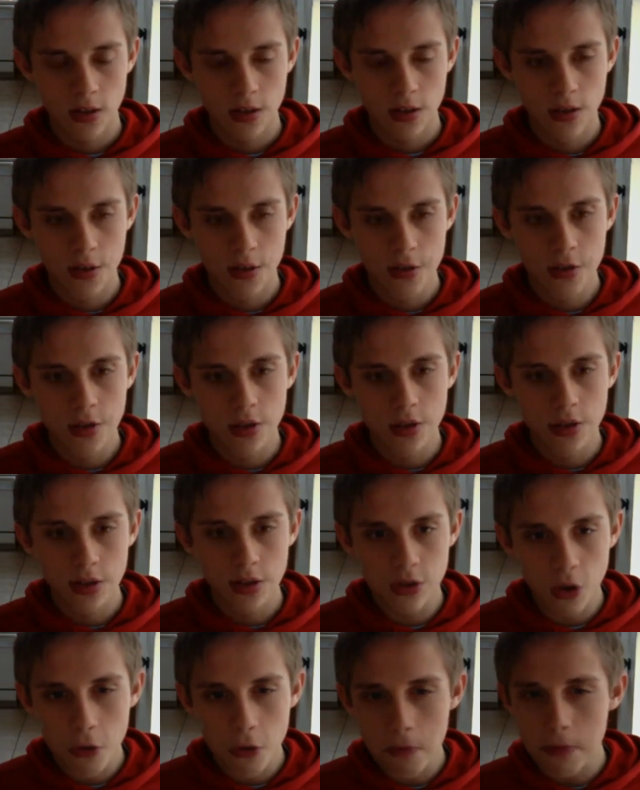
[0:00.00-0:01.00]
there's
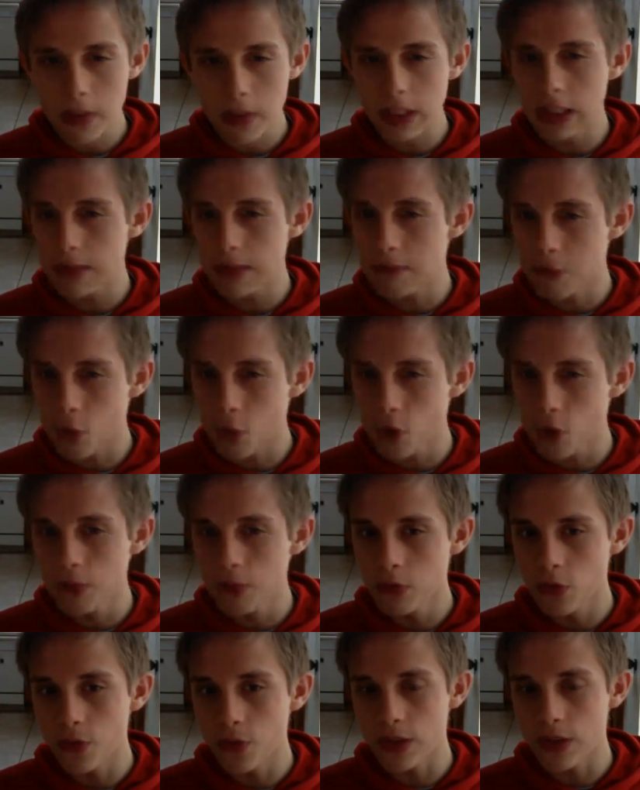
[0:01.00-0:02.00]
so many more
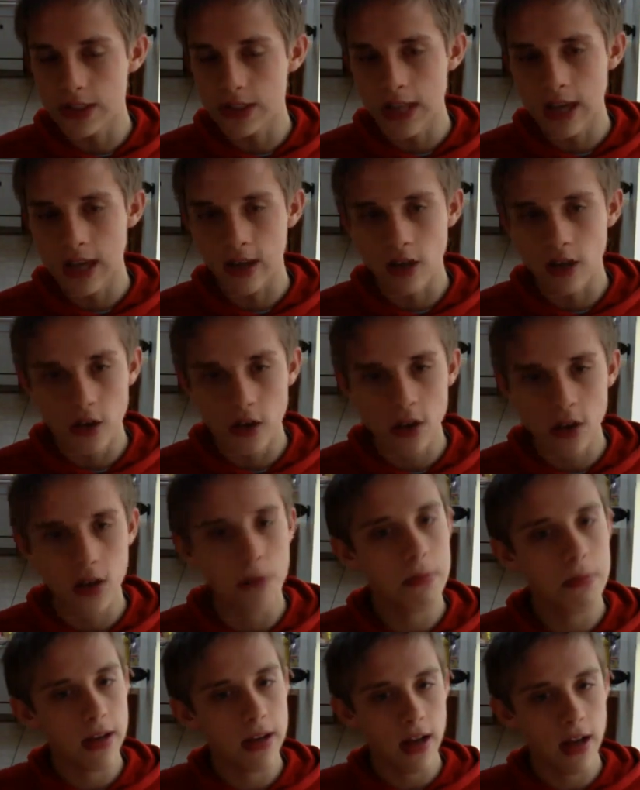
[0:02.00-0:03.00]
movies that could
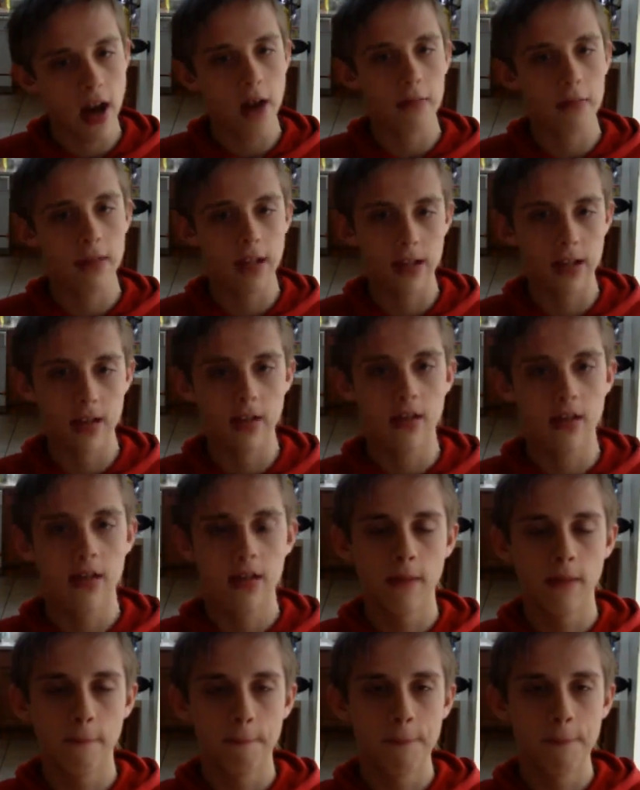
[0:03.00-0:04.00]
have been nominated
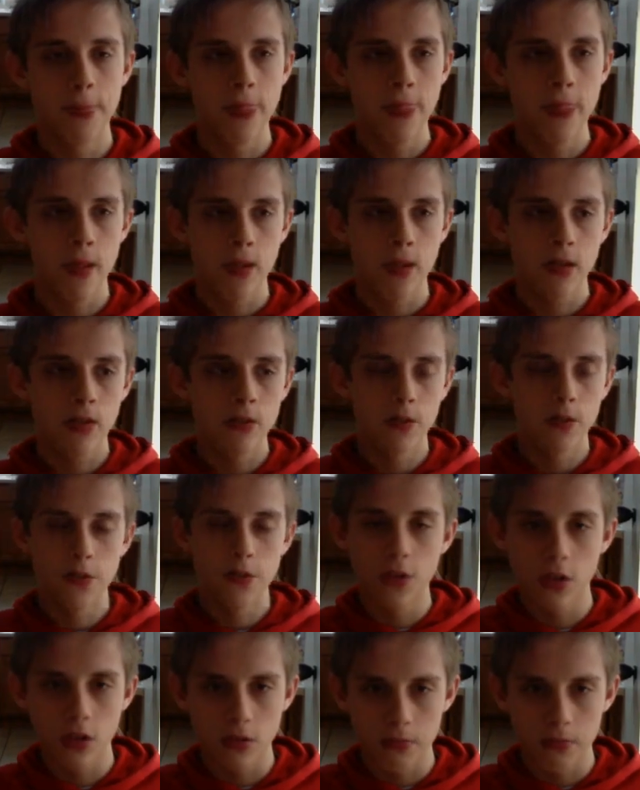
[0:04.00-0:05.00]

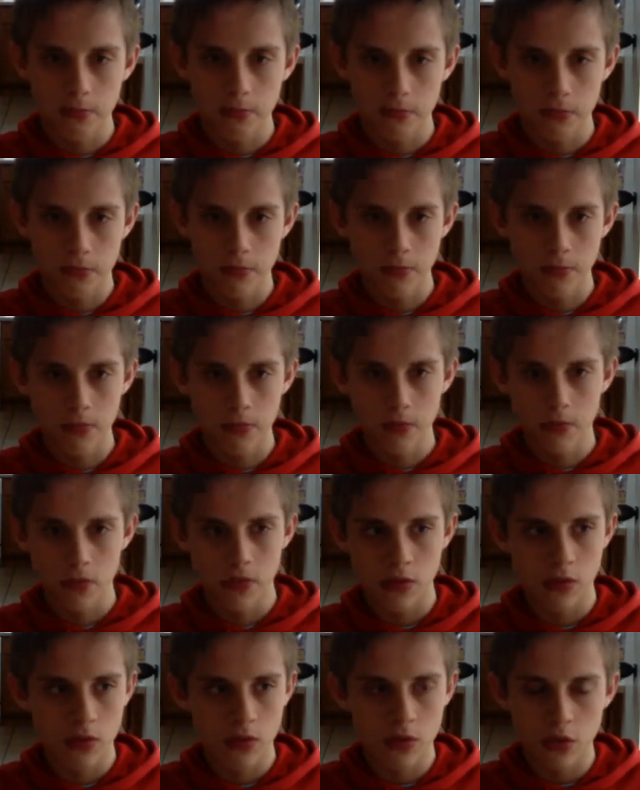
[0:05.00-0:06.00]
for
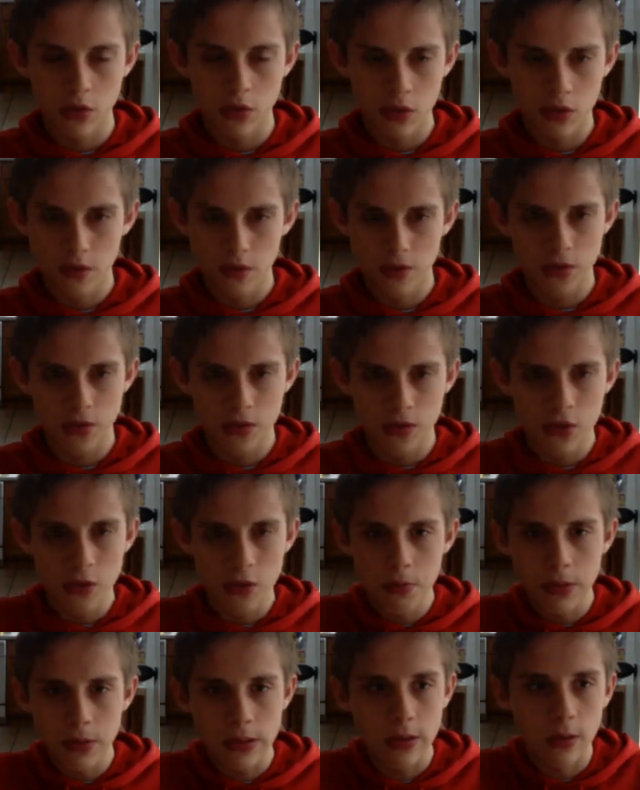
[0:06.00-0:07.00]
a
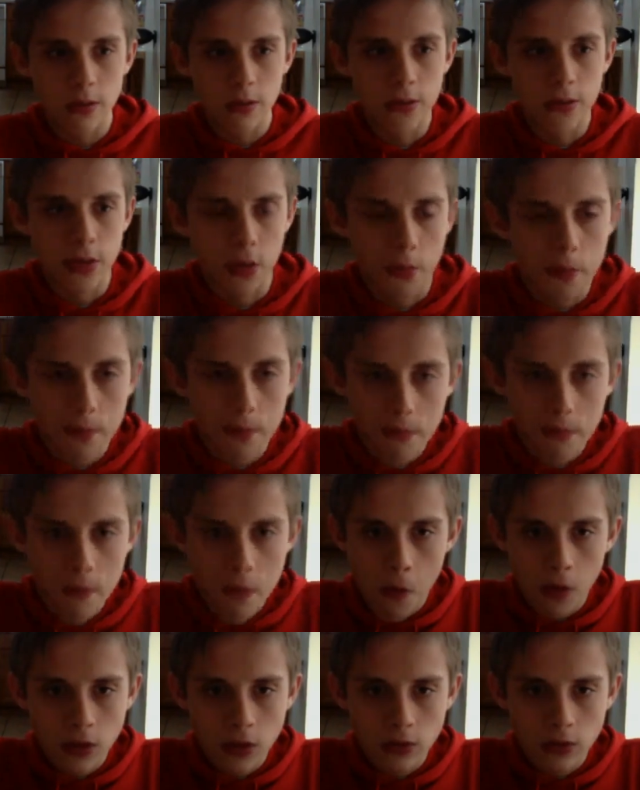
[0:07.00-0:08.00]
superhero film.
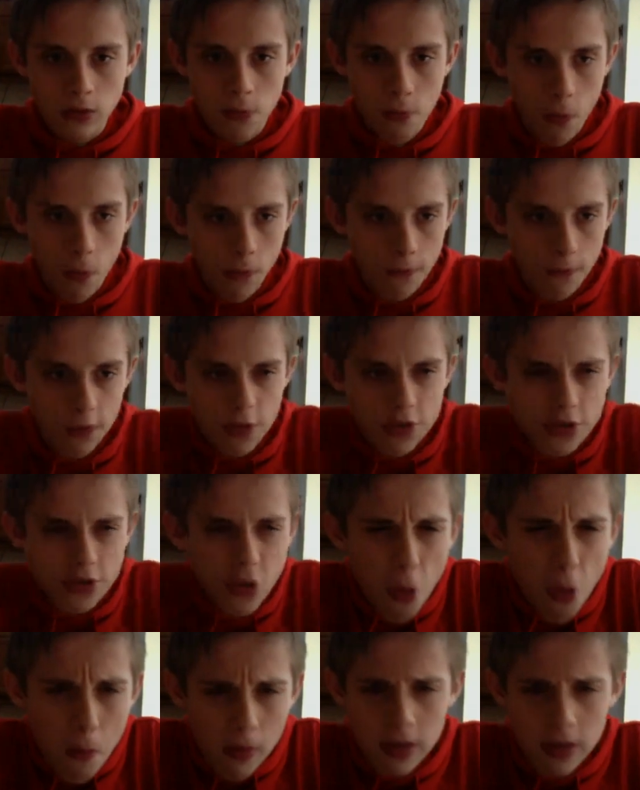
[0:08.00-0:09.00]
There's
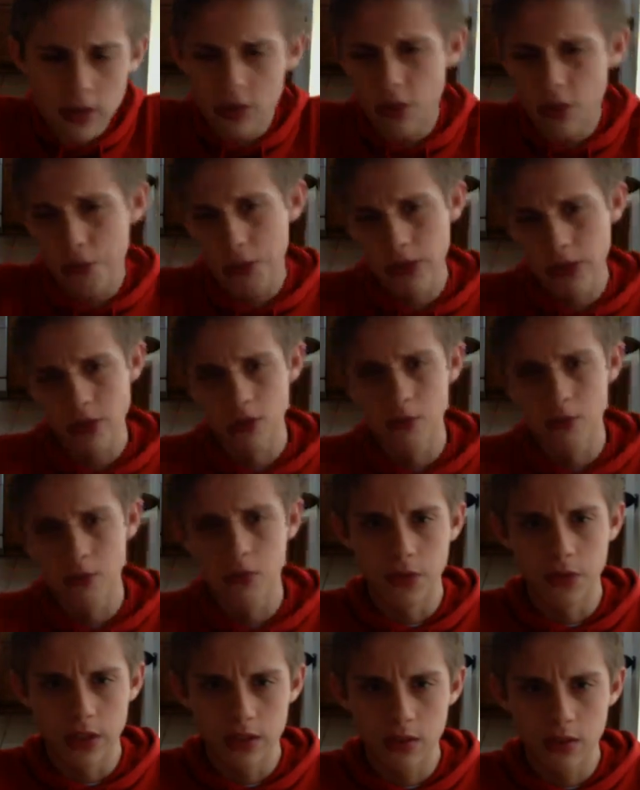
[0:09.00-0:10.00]
so many superhero
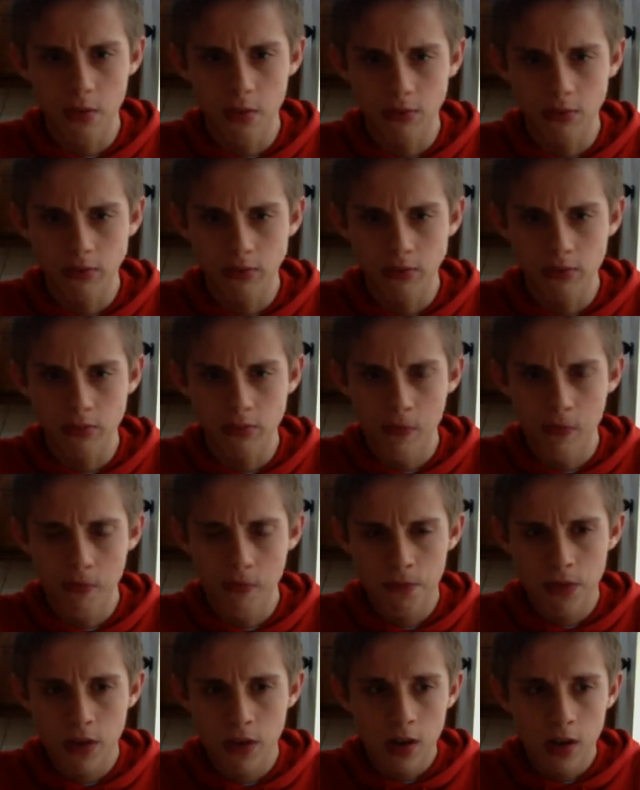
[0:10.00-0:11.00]
movies.
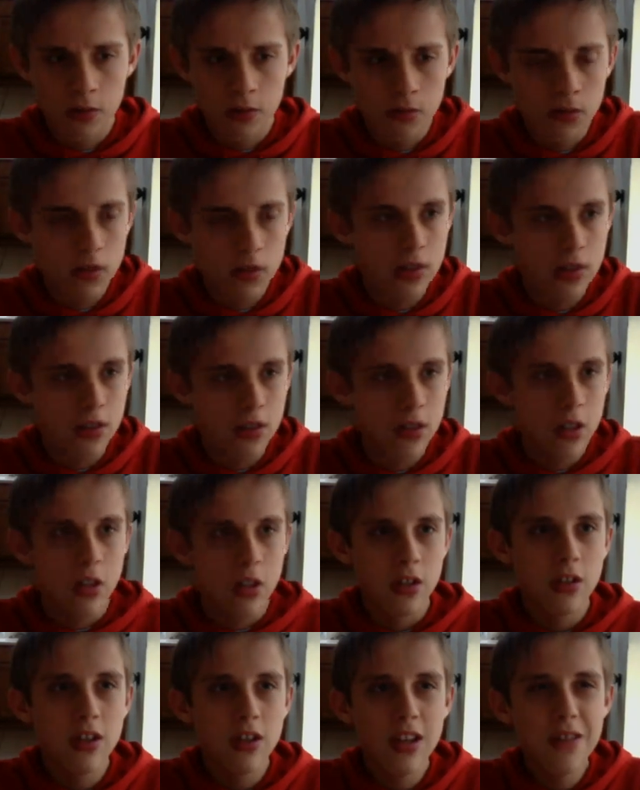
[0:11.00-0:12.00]
Look
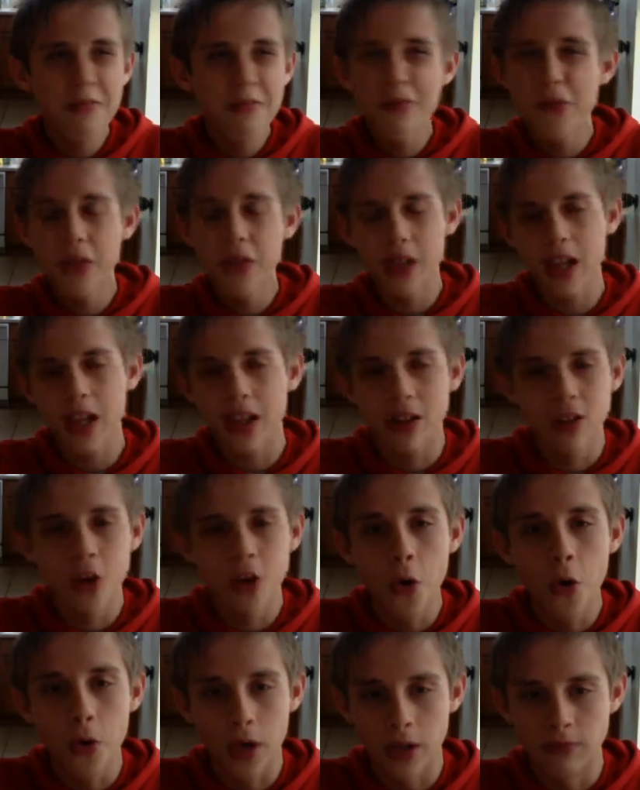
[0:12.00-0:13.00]
at a movie like
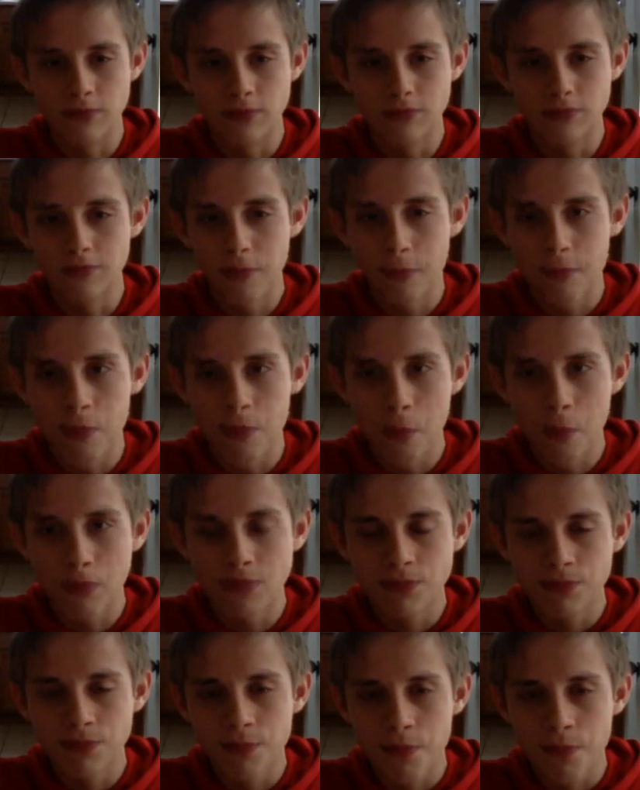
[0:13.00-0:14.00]
Logan.
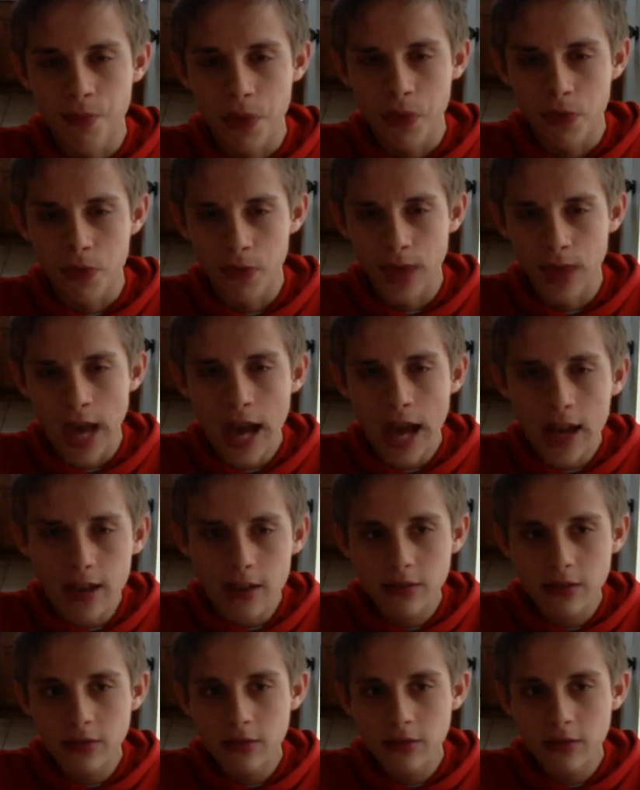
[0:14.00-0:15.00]
That